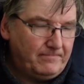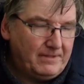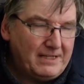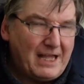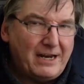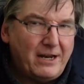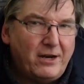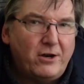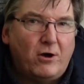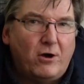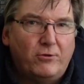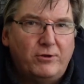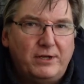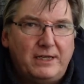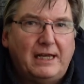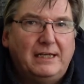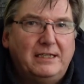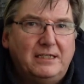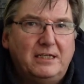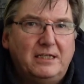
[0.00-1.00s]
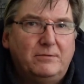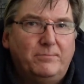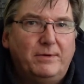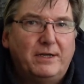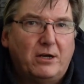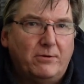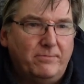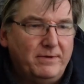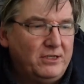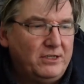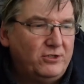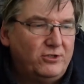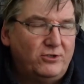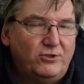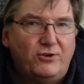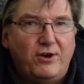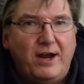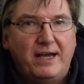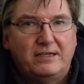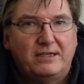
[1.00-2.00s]
I know the yeast is becoming
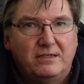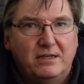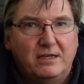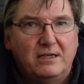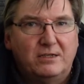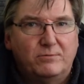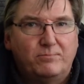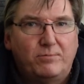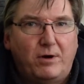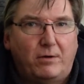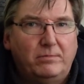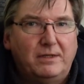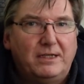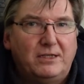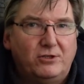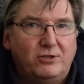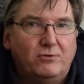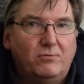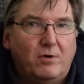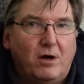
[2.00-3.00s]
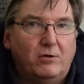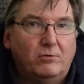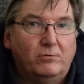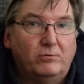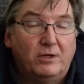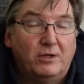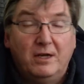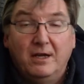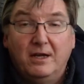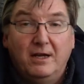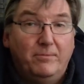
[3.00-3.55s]
stressed and it's probably too old.